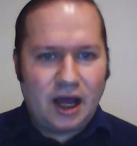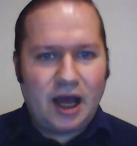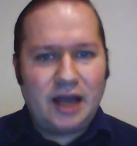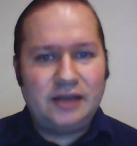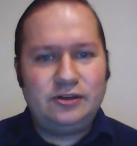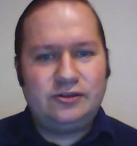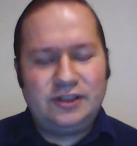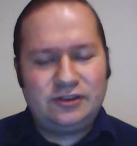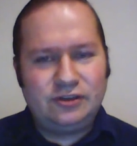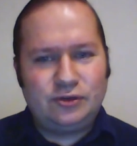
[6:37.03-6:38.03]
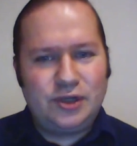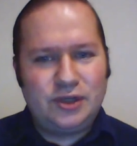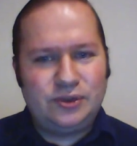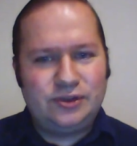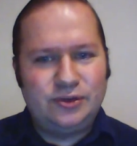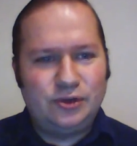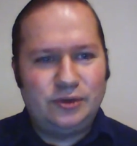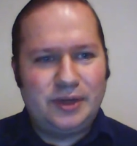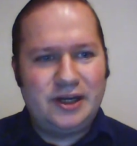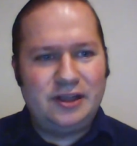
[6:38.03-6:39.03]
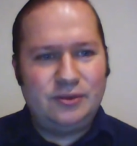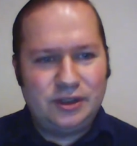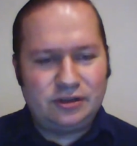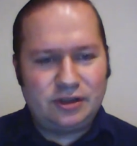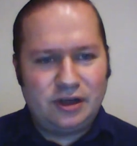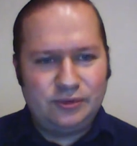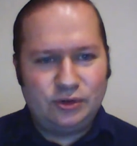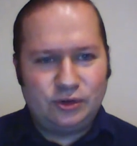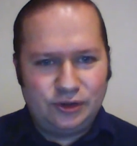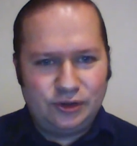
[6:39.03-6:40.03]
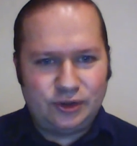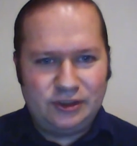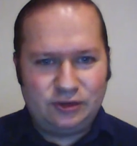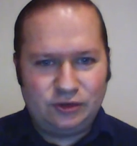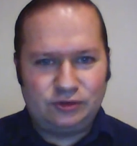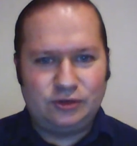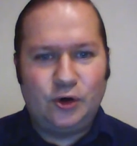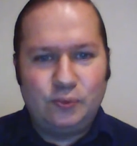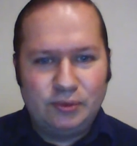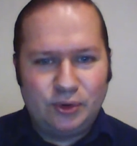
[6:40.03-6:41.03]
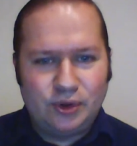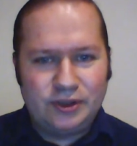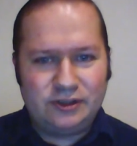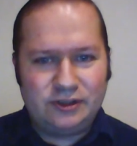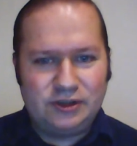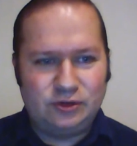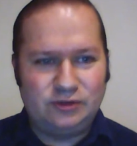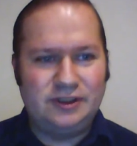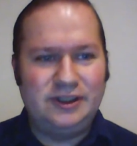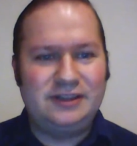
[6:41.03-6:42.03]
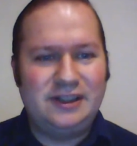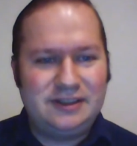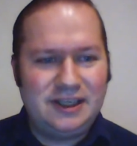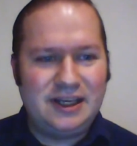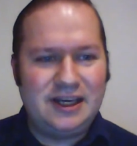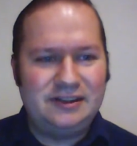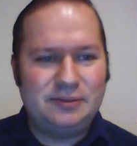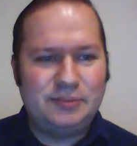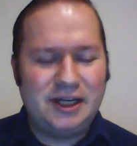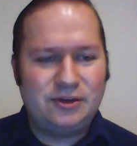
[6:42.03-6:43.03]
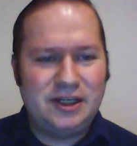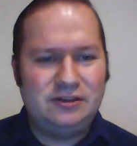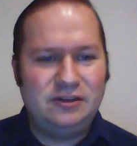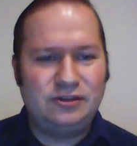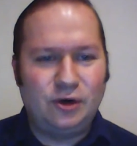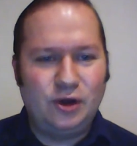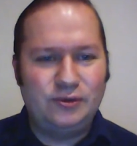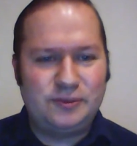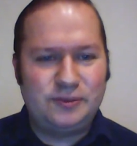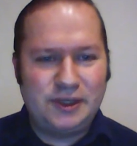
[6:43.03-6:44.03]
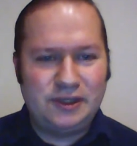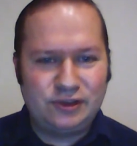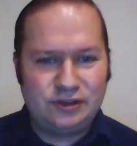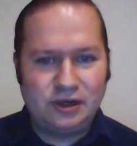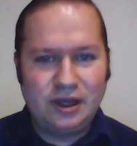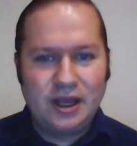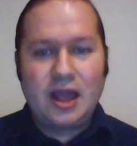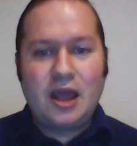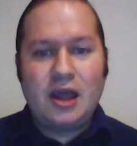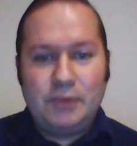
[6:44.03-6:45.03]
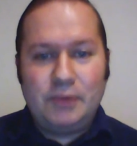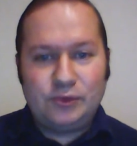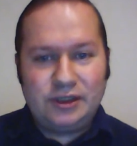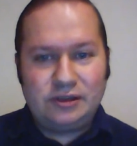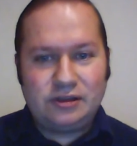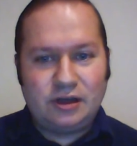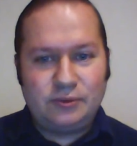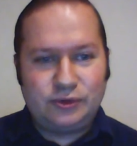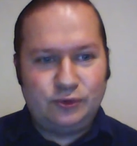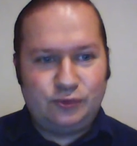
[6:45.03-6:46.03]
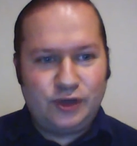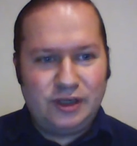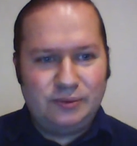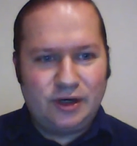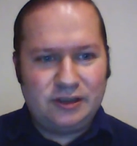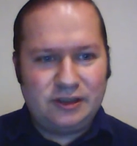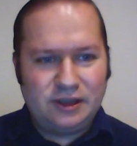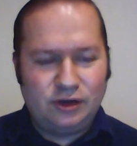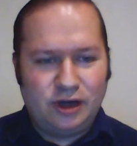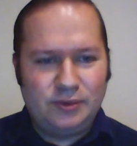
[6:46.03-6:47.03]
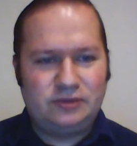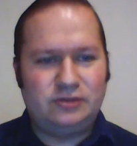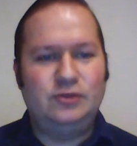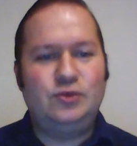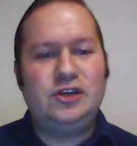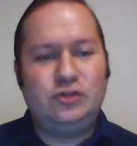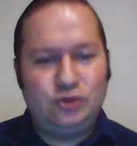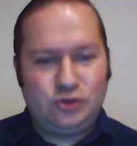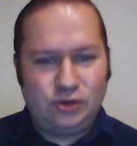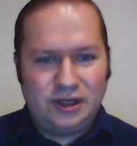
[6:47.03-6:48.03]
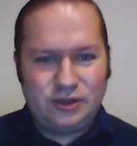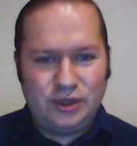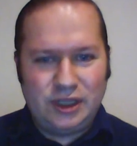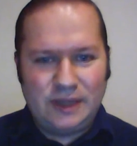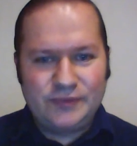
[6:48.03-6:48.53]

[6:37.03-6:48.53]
I disagree with Norberg when it comes to cultural issues, open borders issues, and his idea that migration is always beneficial, but when it comes to free market economics, we usually agree.